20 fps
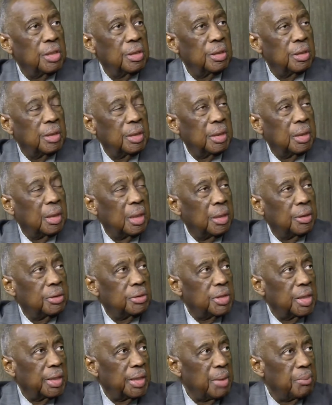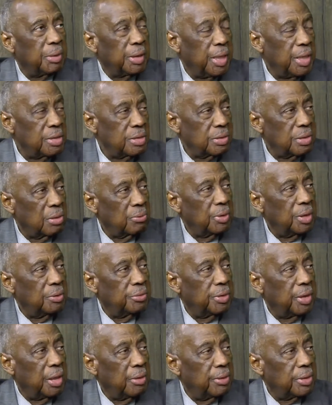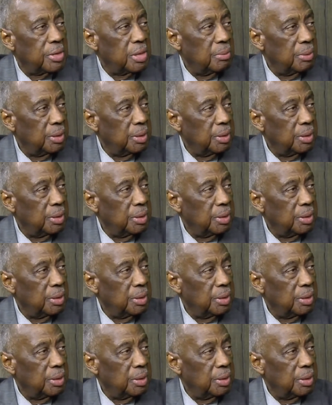Are you taking applications already for Harriet Tubman?